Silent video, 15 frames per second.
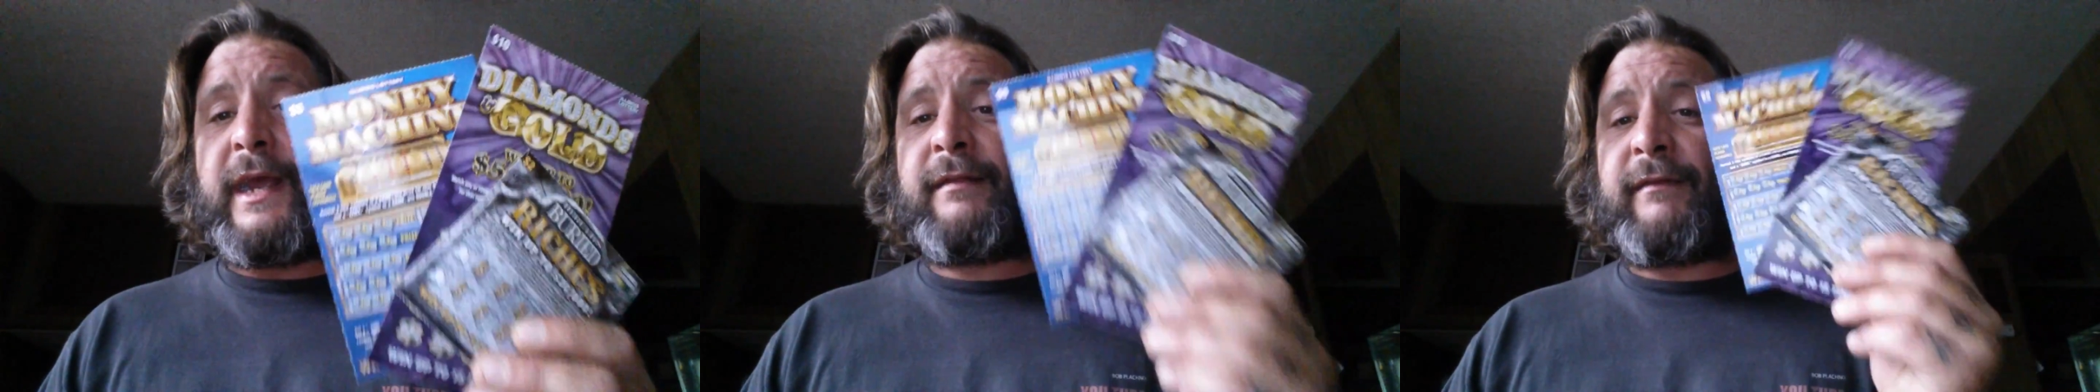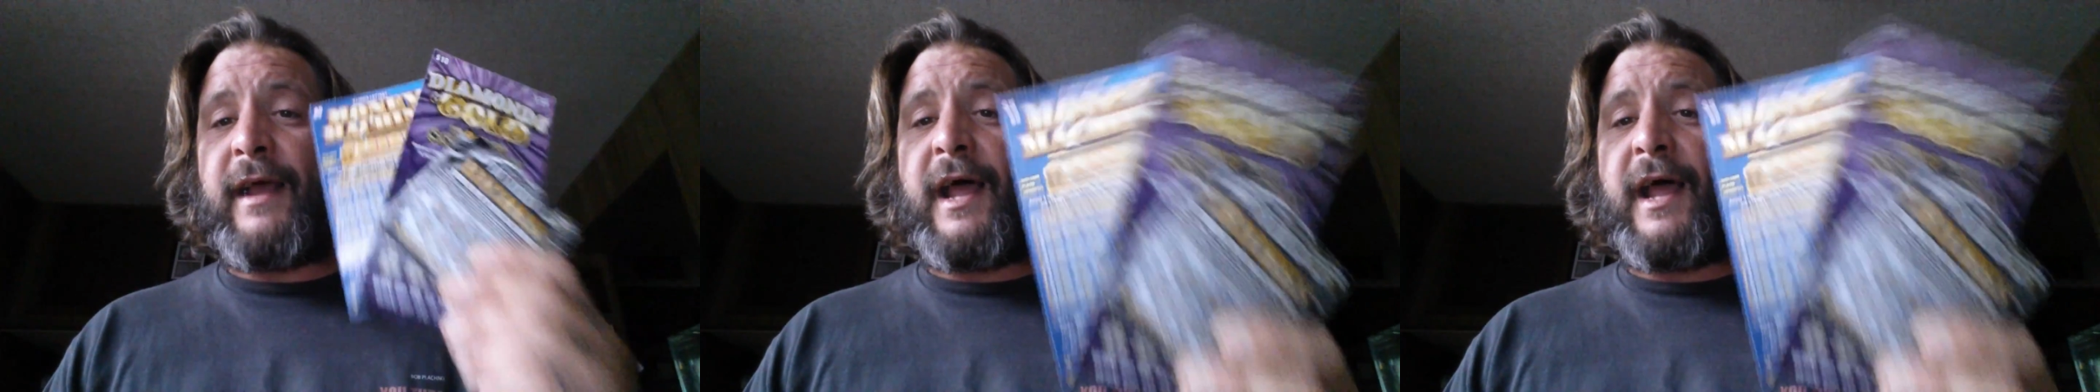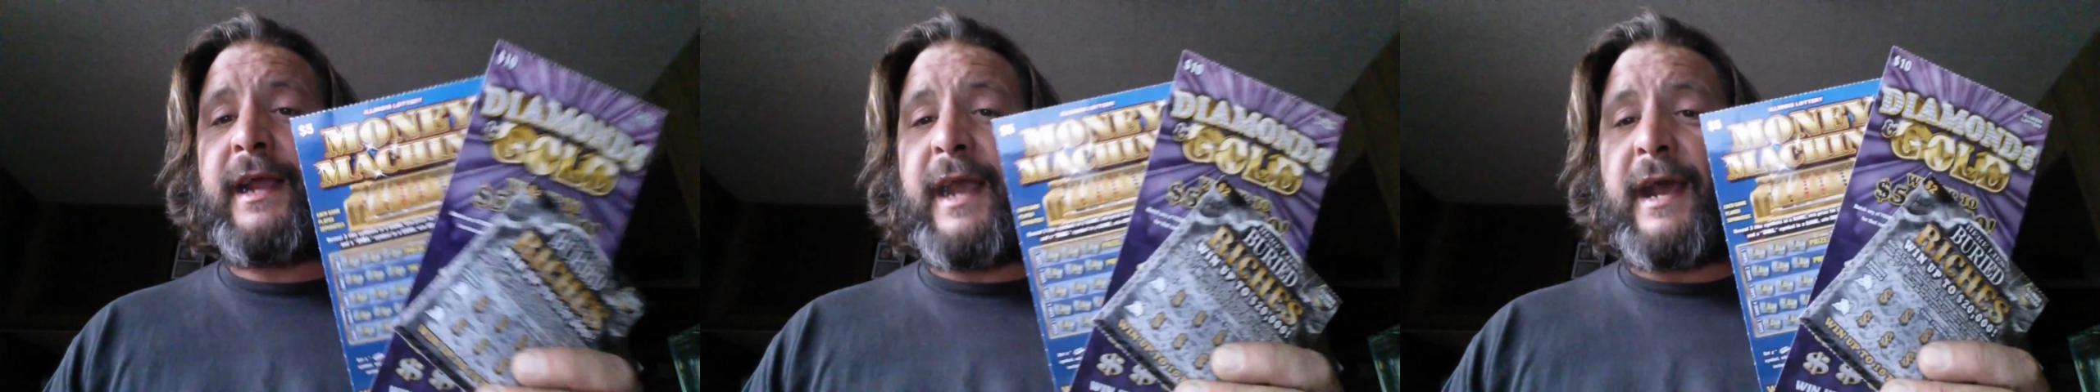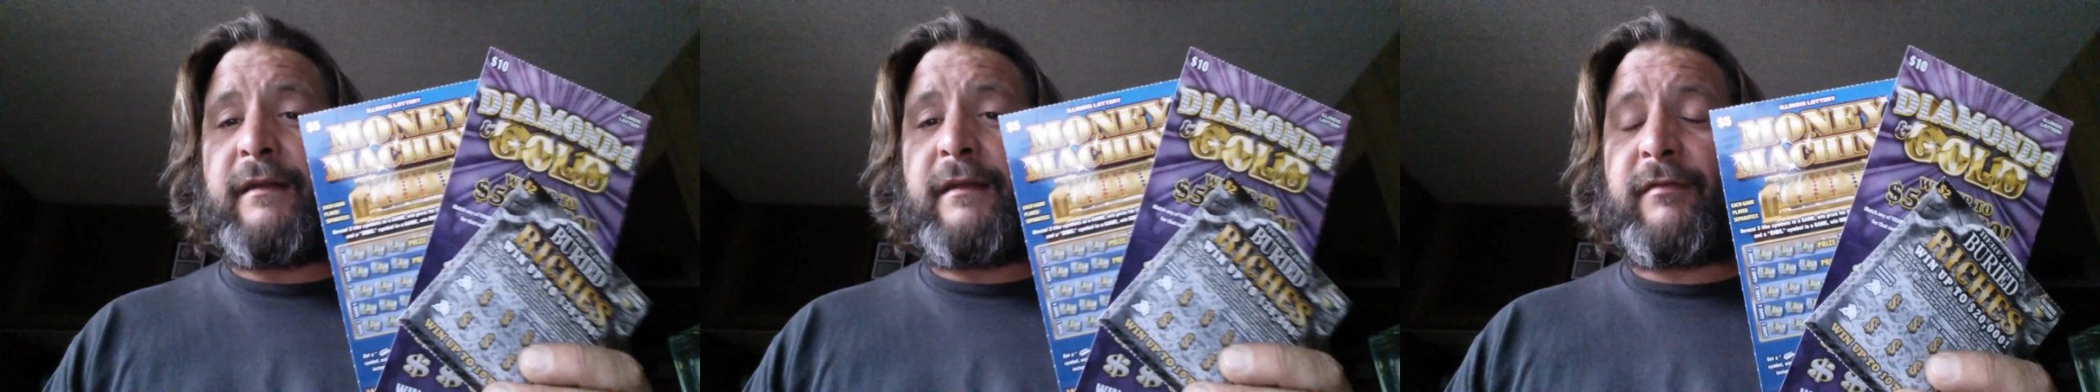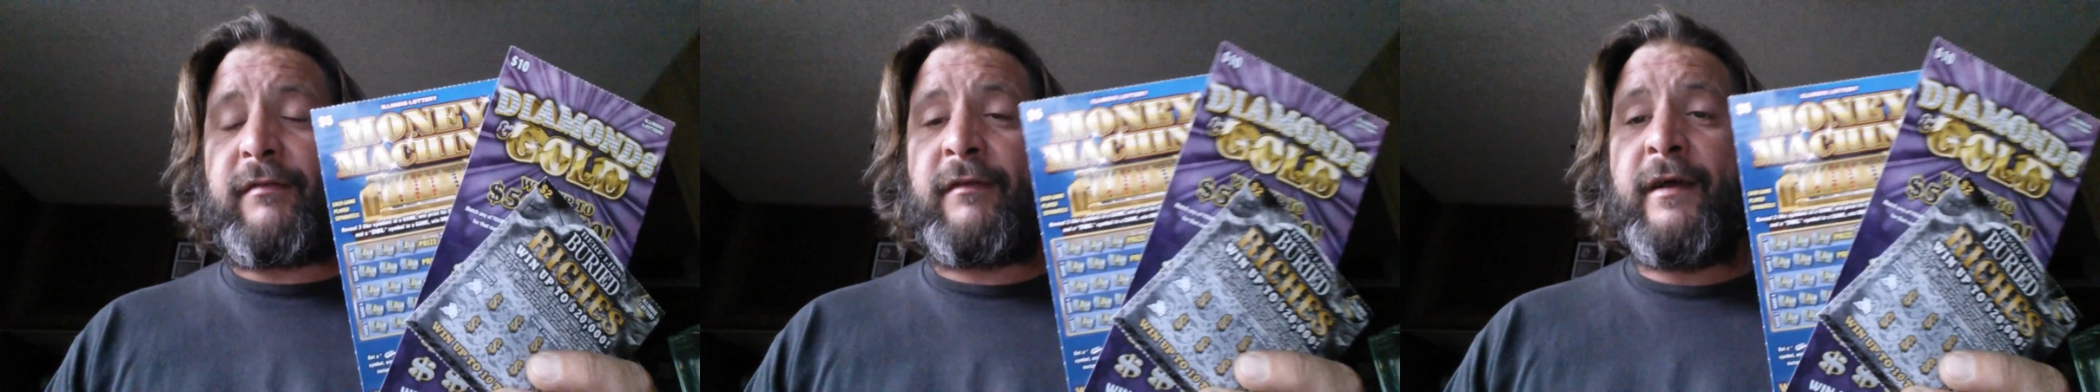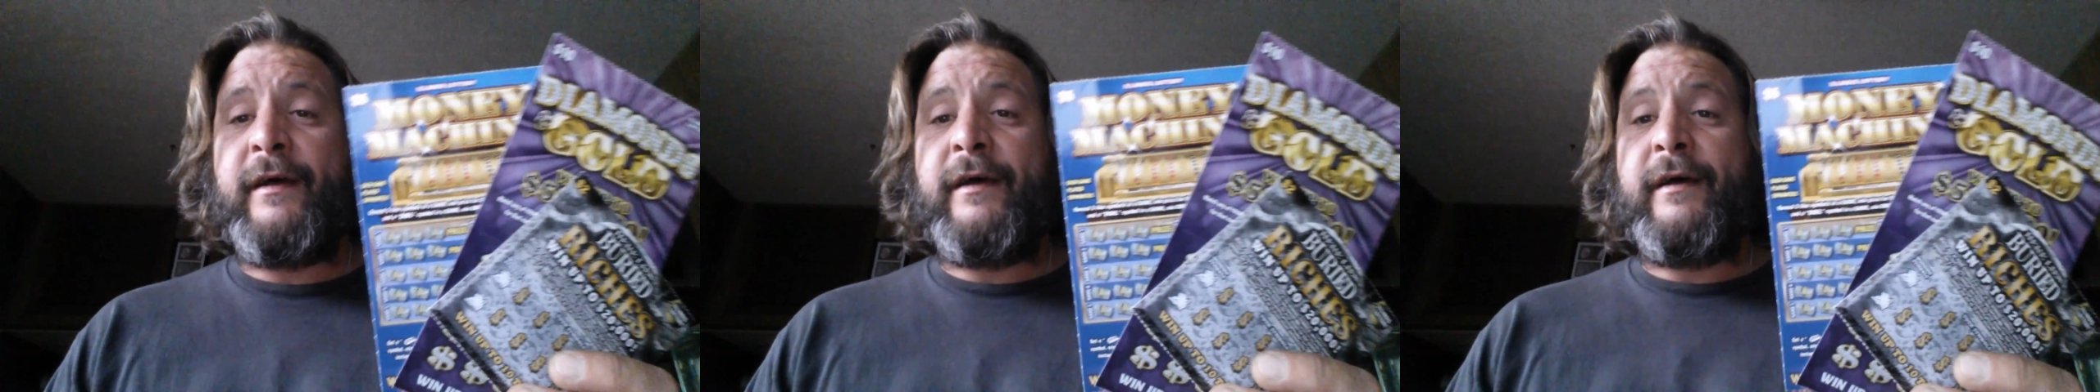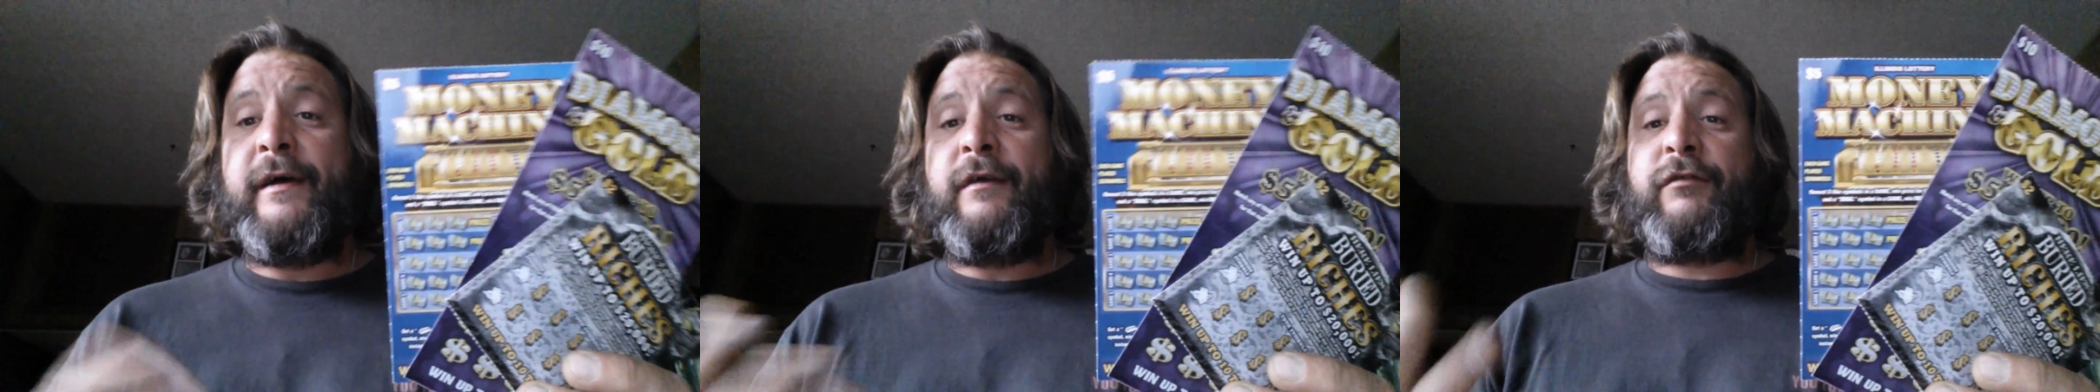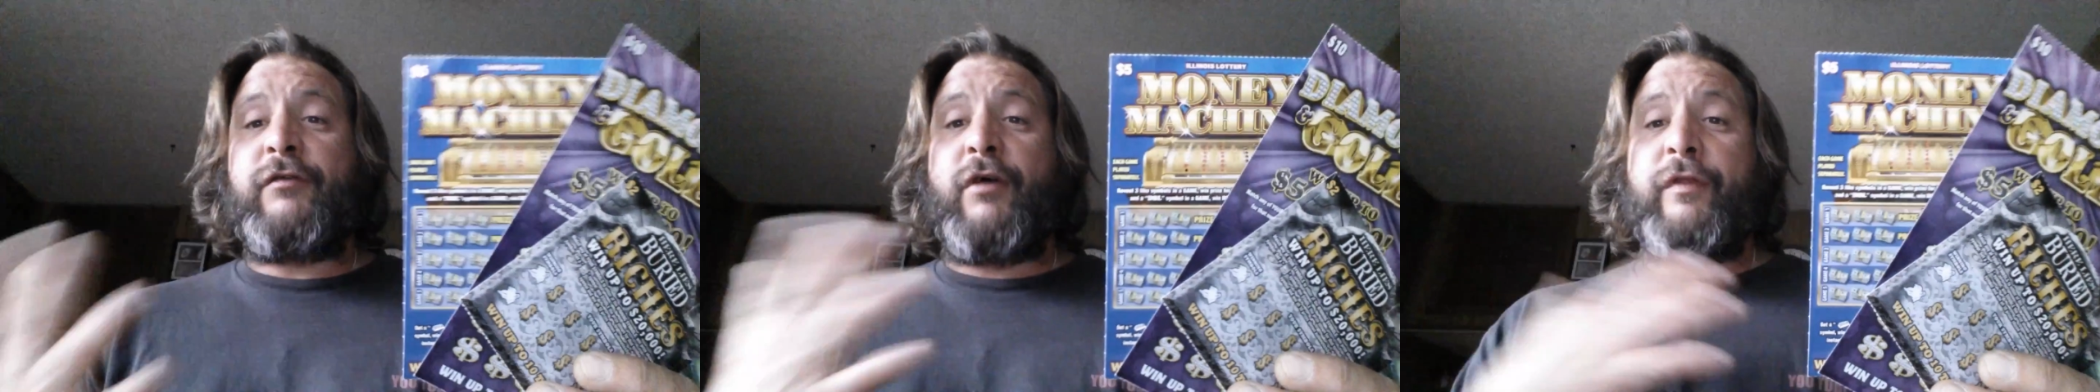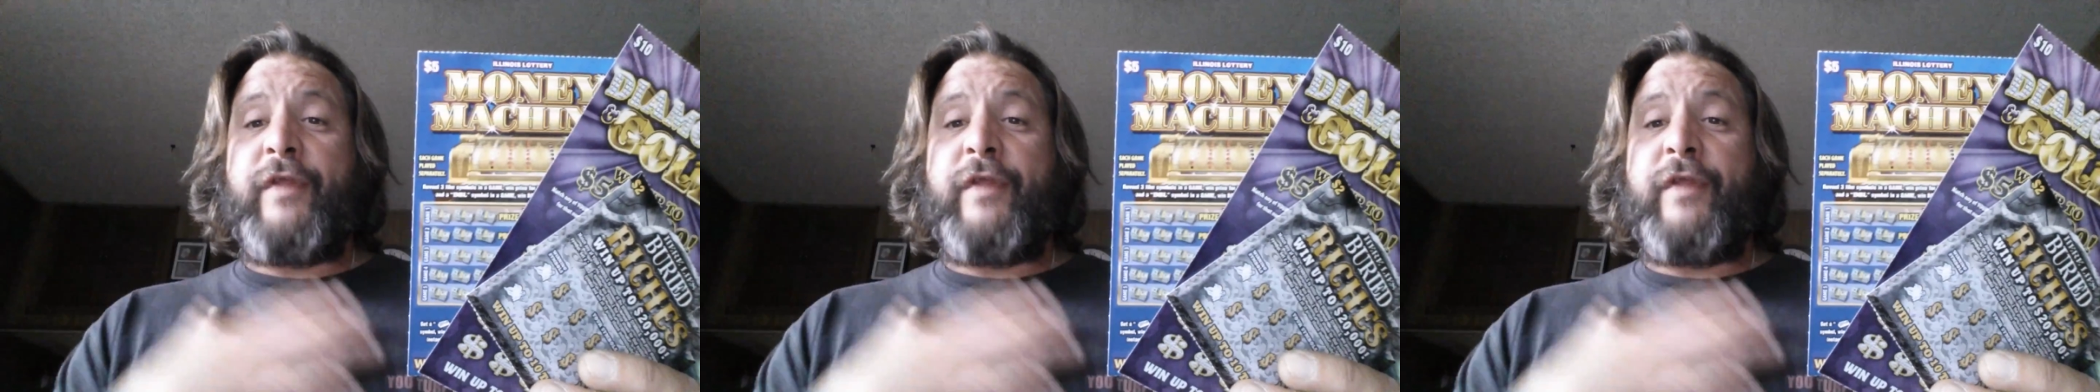tickets. So